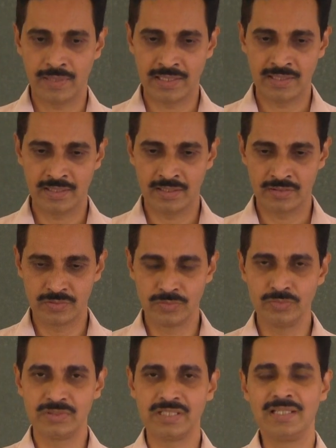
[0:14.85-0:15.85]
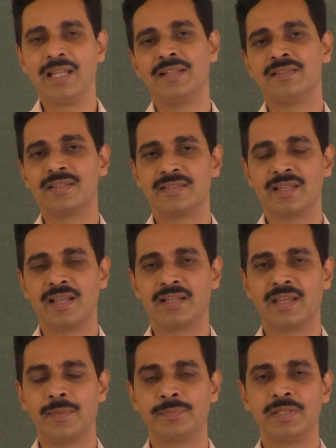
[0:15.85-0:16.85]
When two thin lenses are
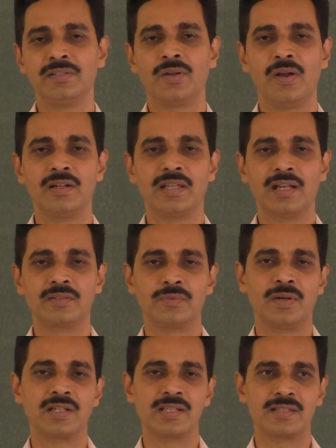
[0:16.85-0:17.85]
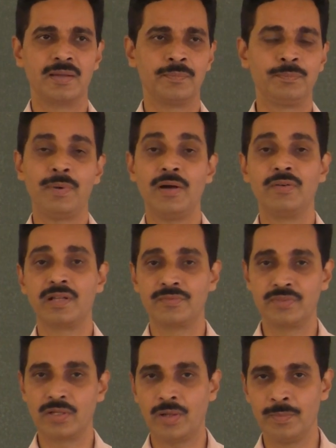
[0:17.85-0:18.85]
kept in contact, what is the power
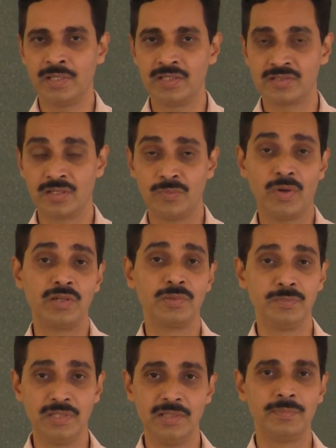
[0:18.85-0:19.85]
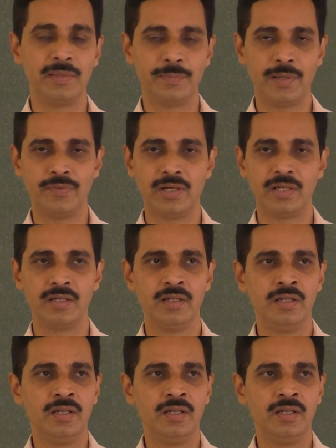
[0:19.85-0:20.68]
of the combination? What do you mean by power?